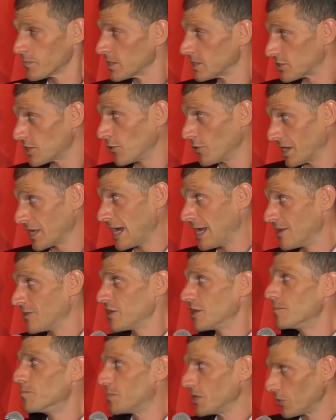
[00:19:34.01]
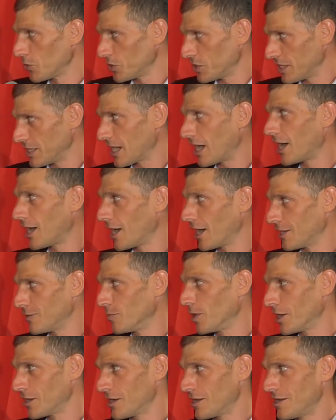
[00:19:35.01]
So again, the ability to hide
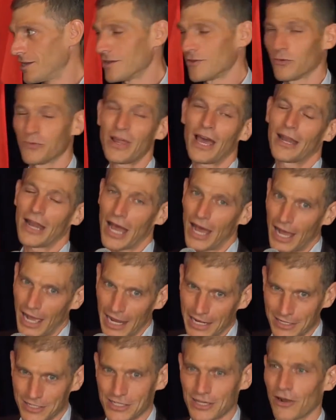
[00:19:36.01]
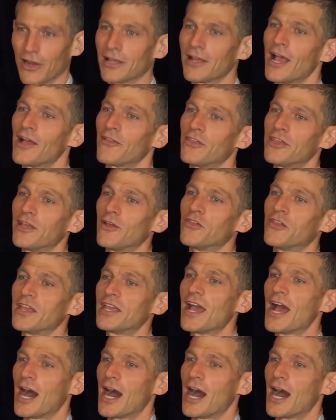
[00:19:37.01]
money, not hide, sorry, the